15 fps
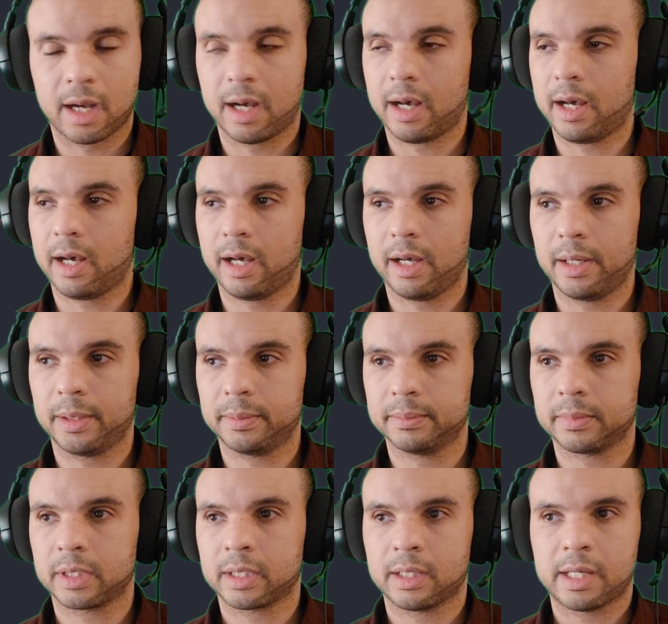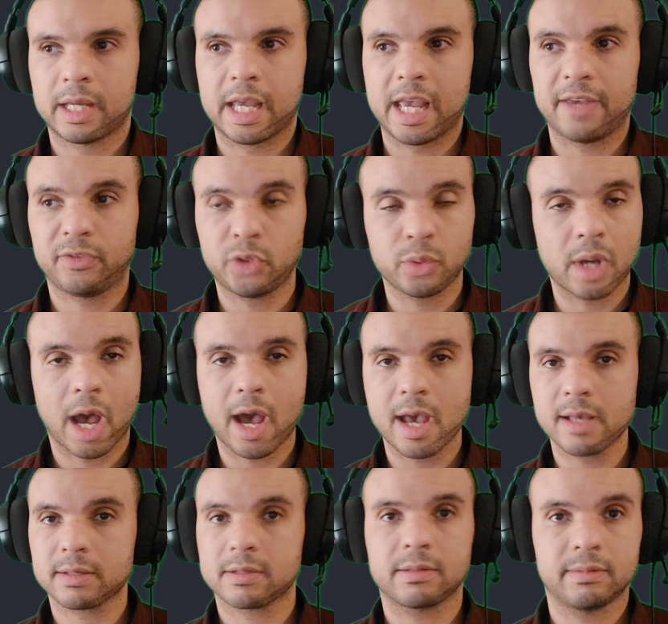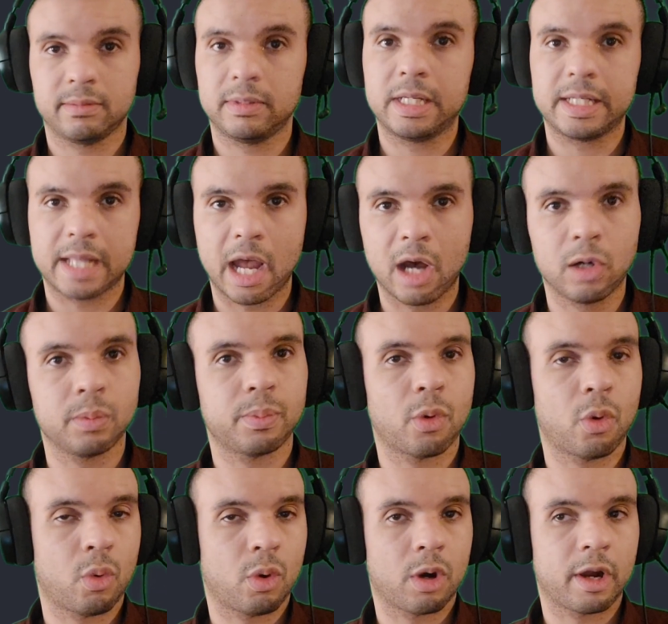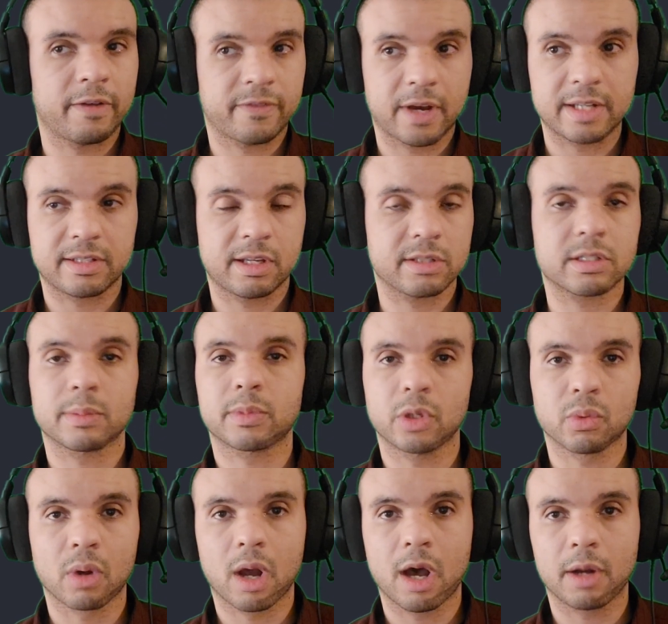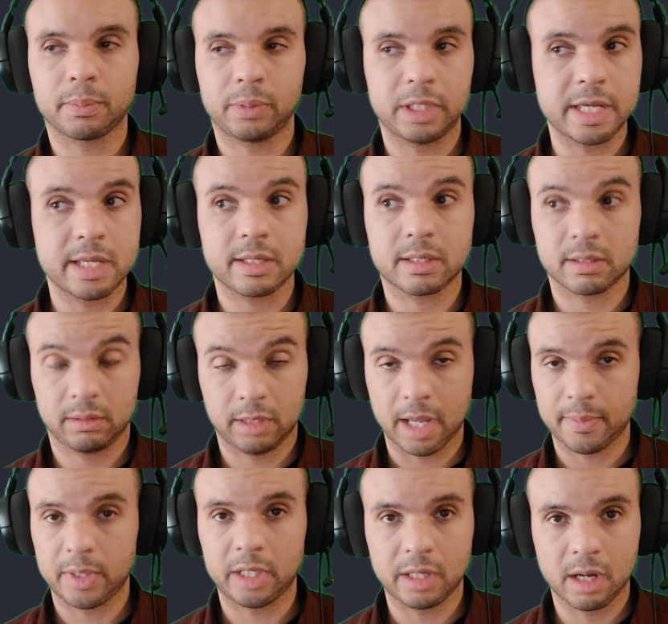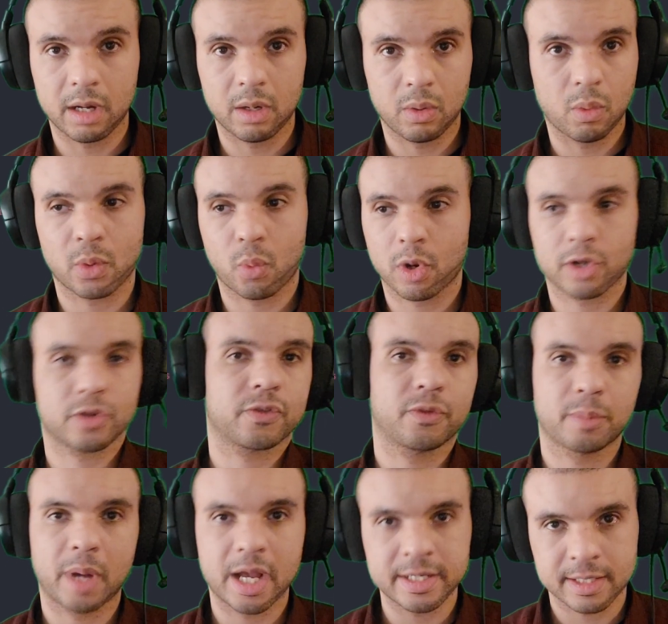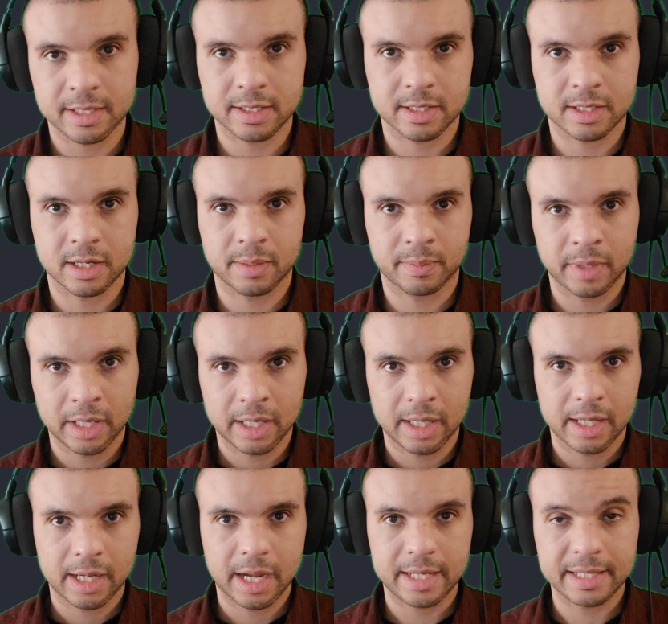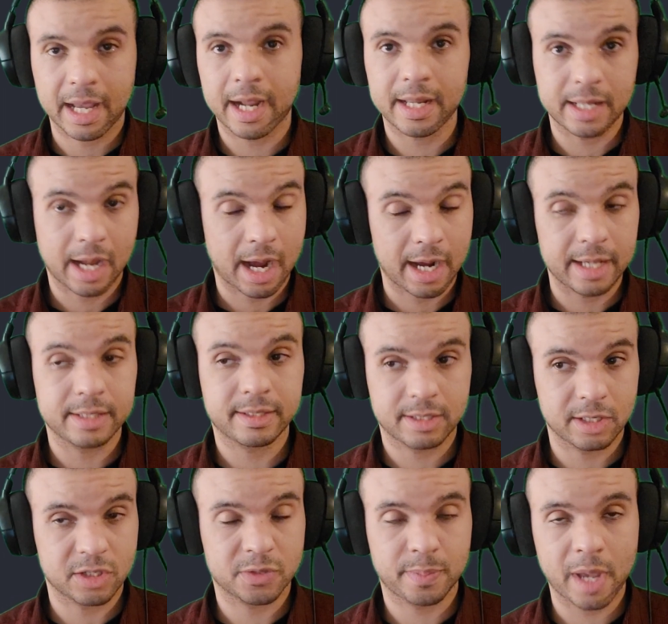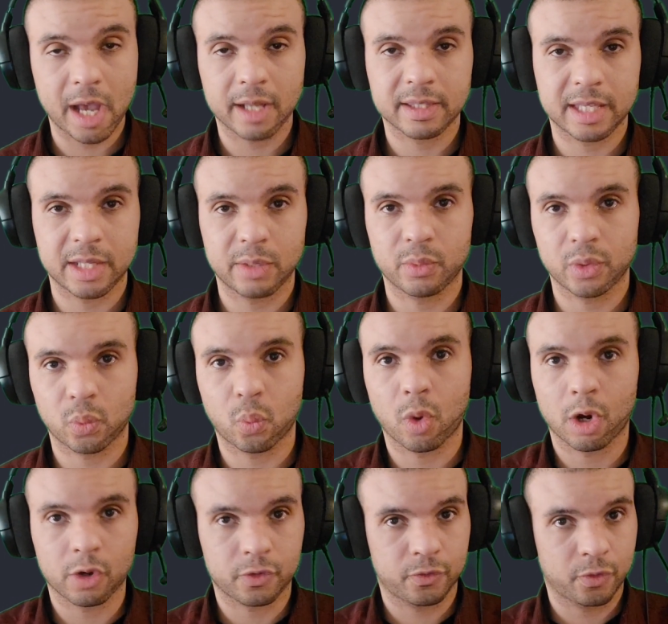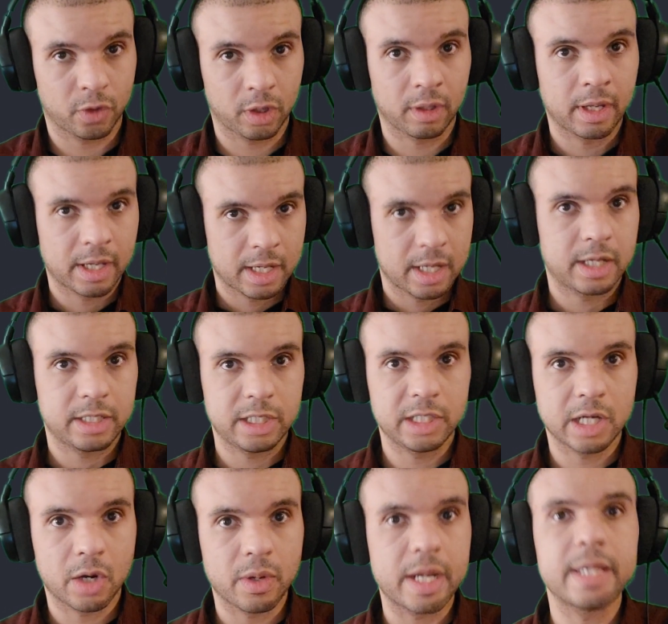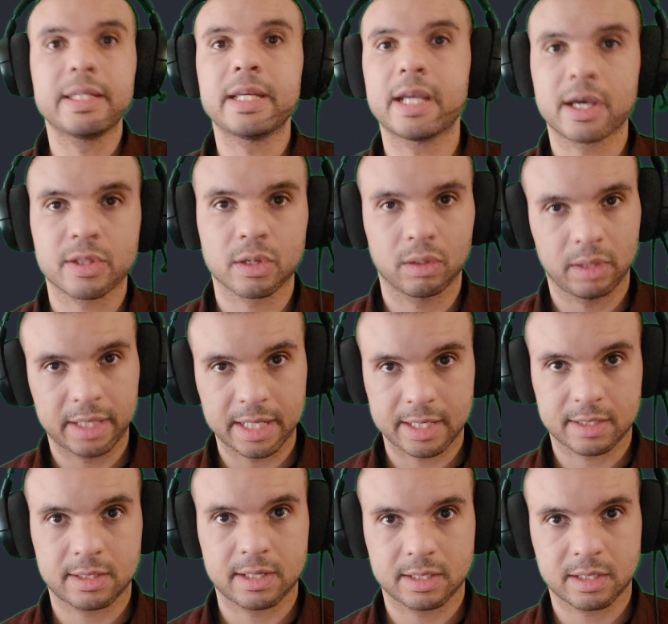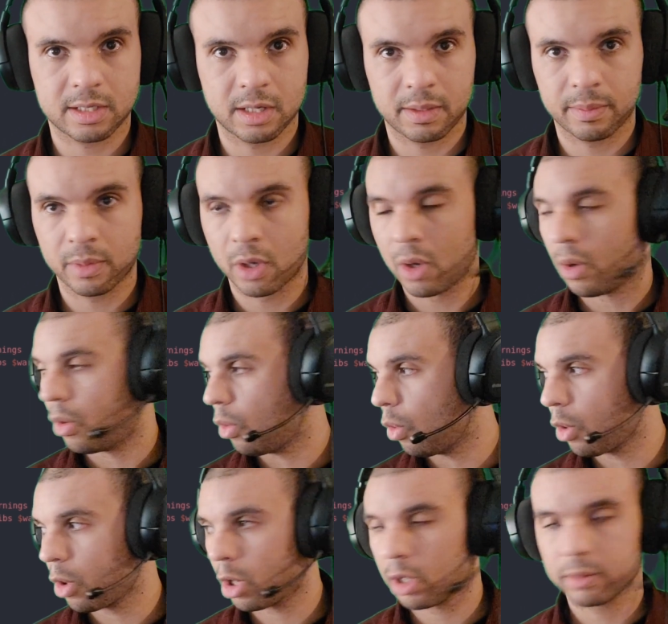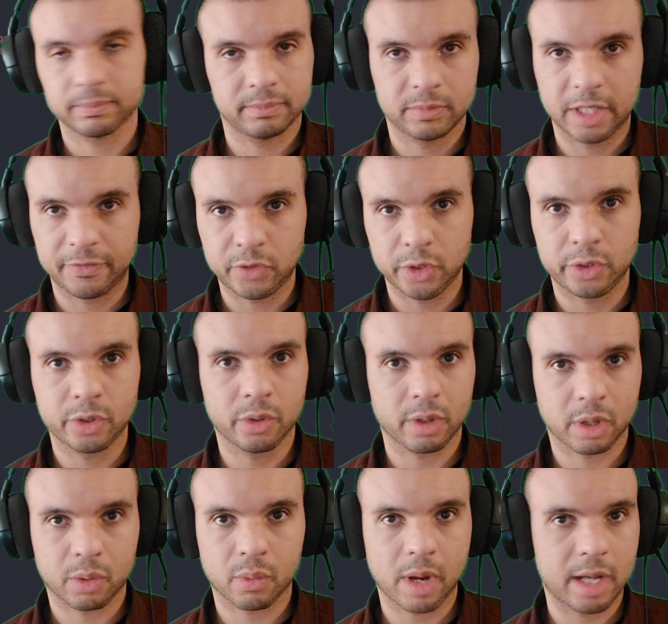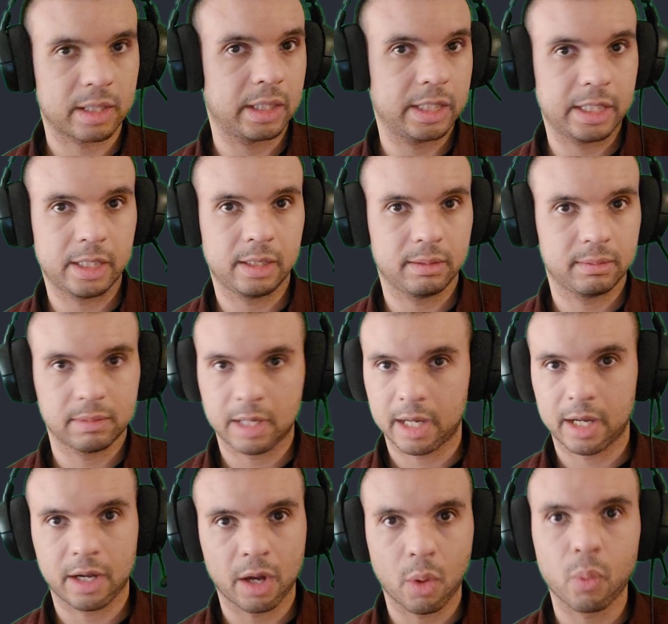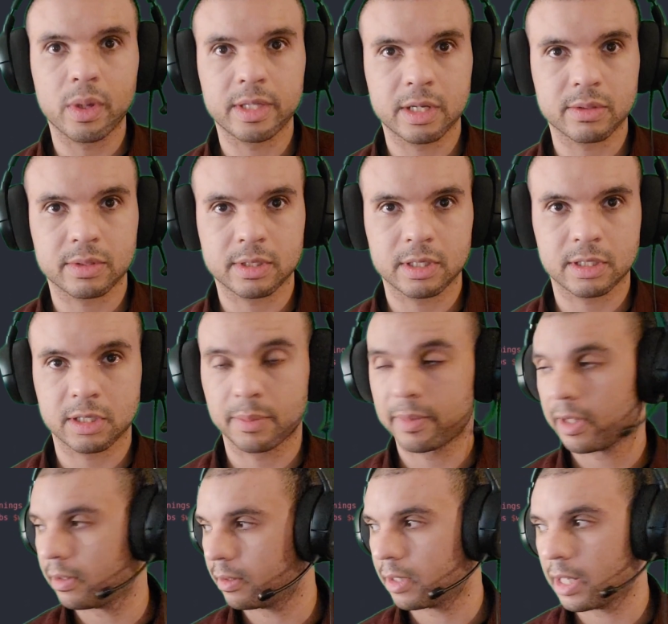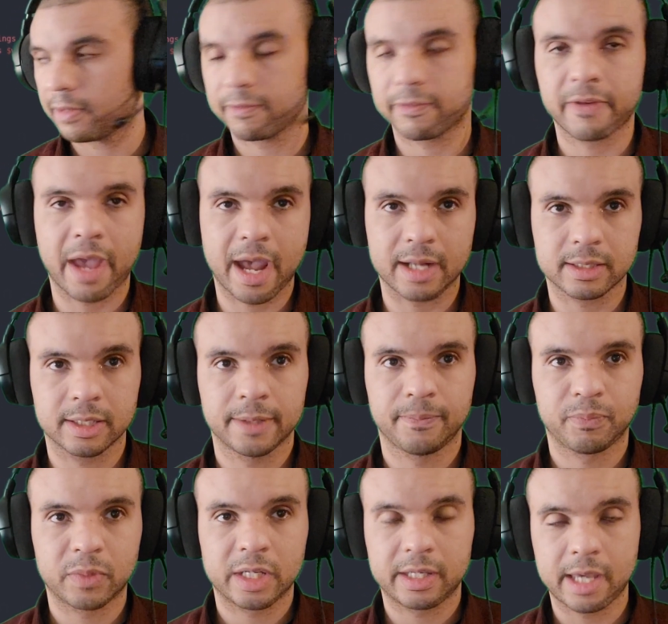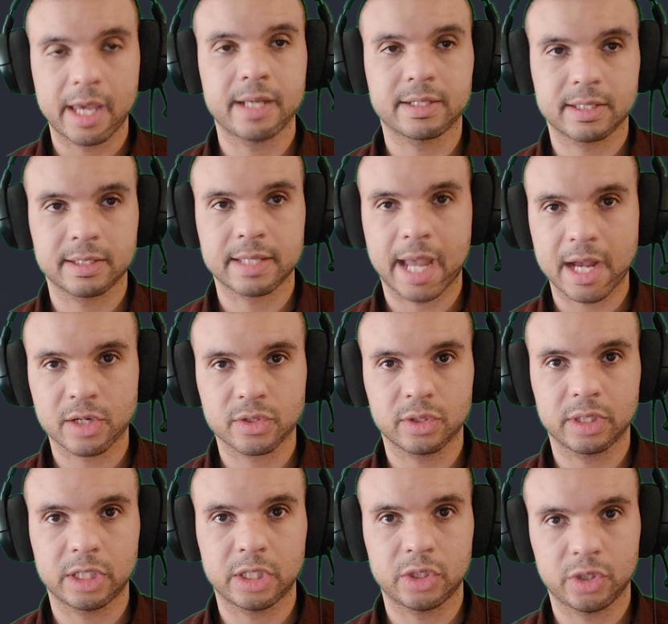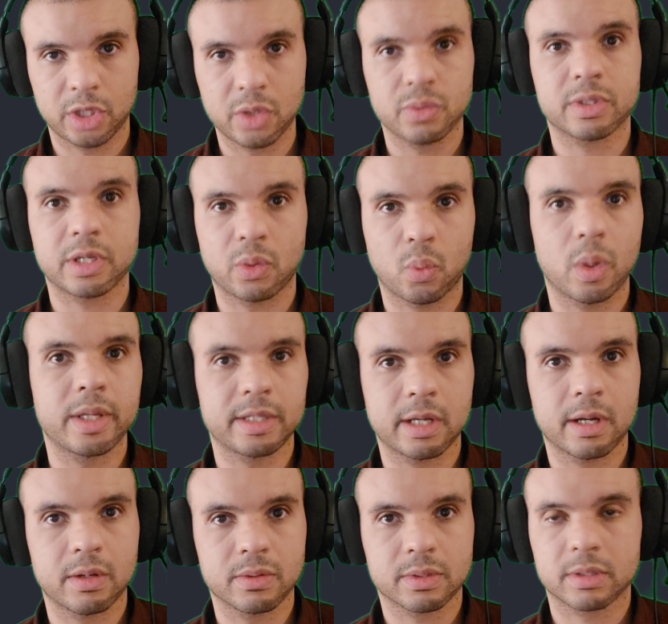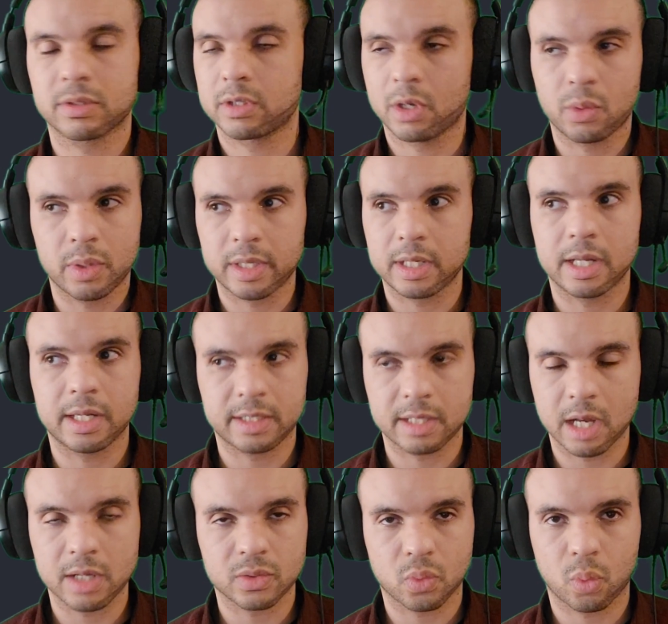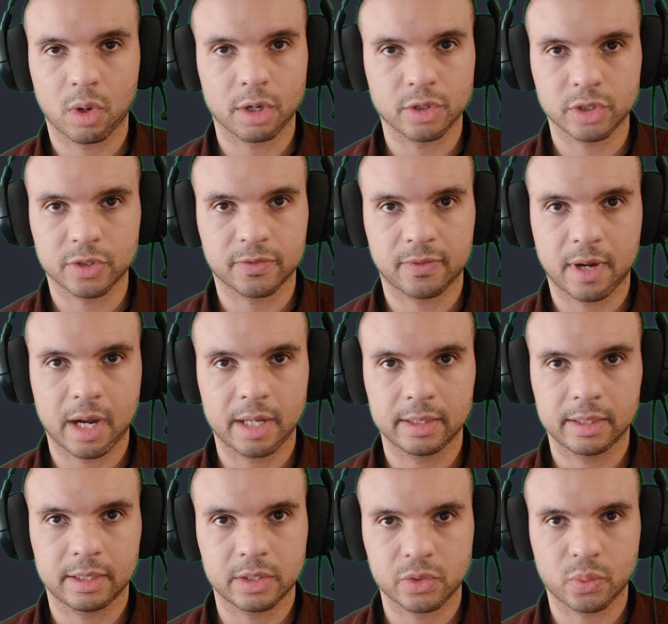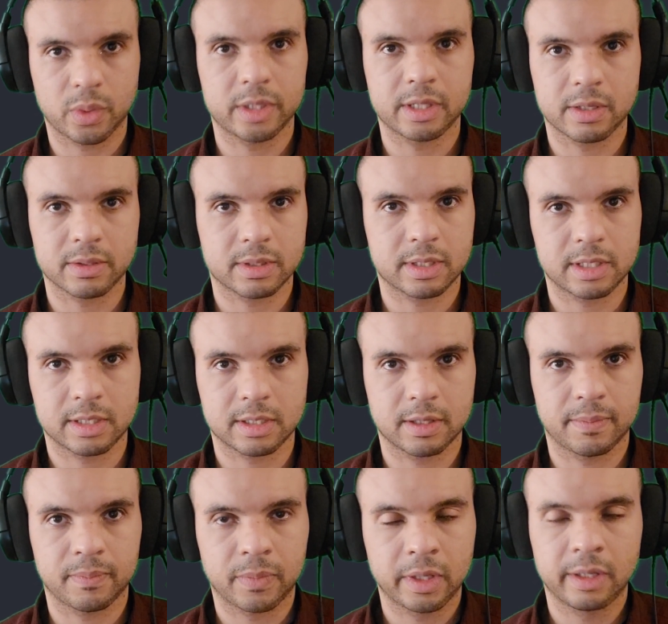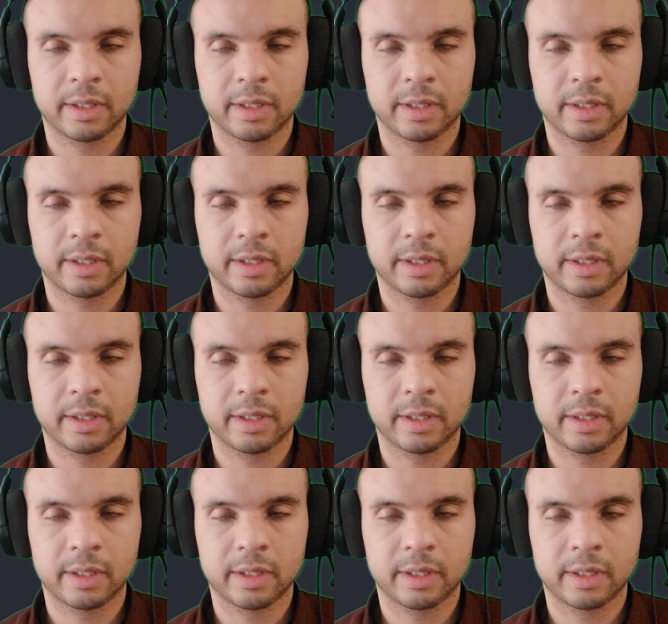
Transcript: Um, if you guys need help or if I said something wrong, please let me know. It works for my system, and I'd suspect that it would work for, any other Linux system, or if you do it correctly, a Windows system. And in fact, Cakes is actually using Windows, so it does work just fine in his Windows system.